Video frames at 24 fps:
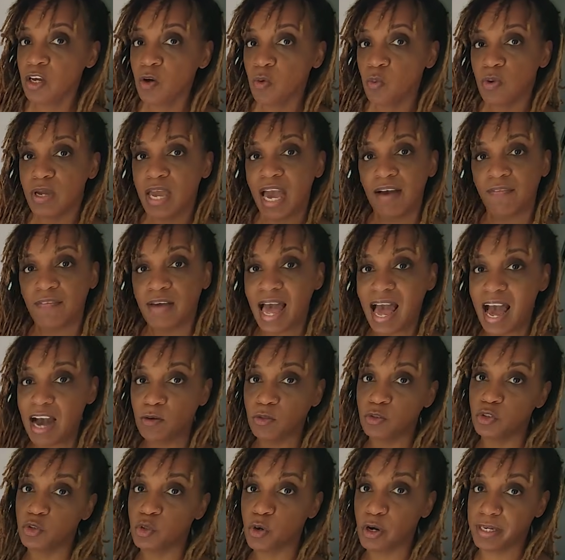we have an
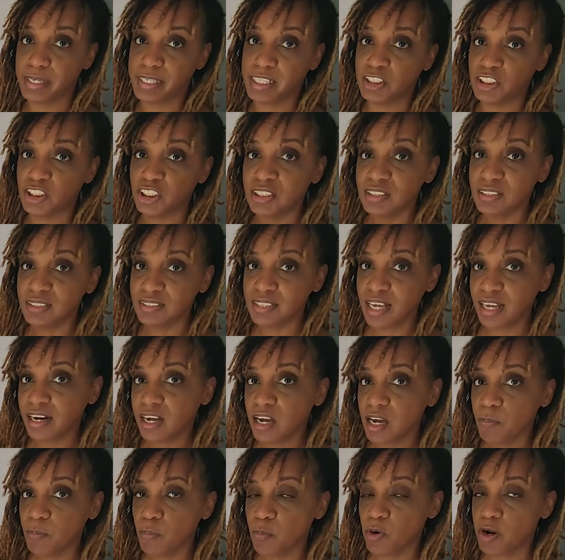outdoor kitchen
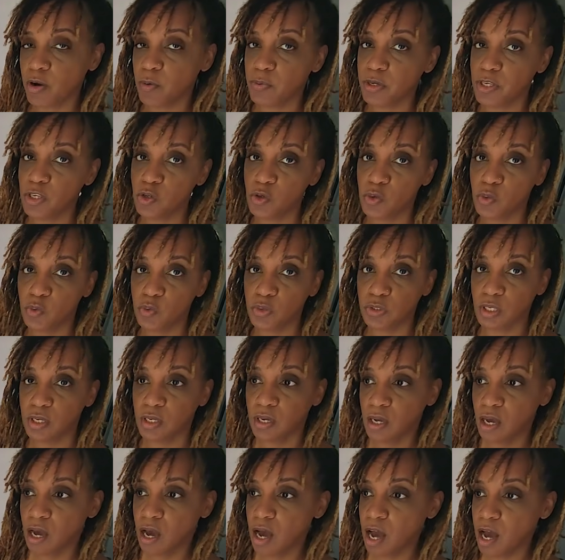setup where we use
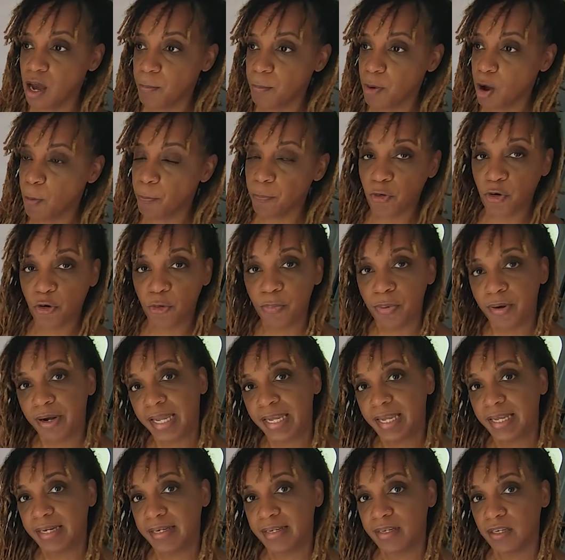a
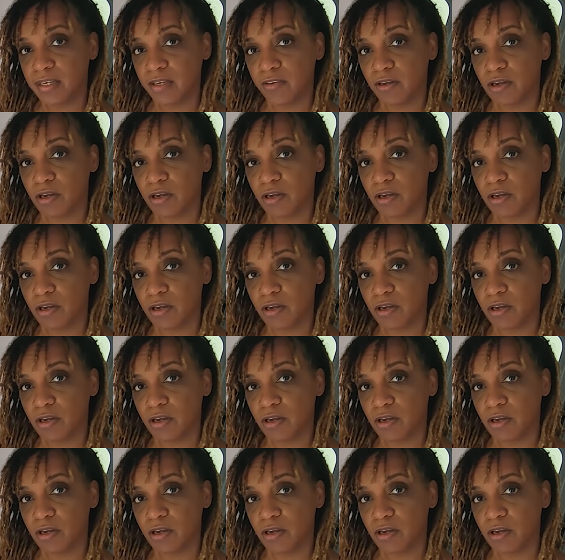propane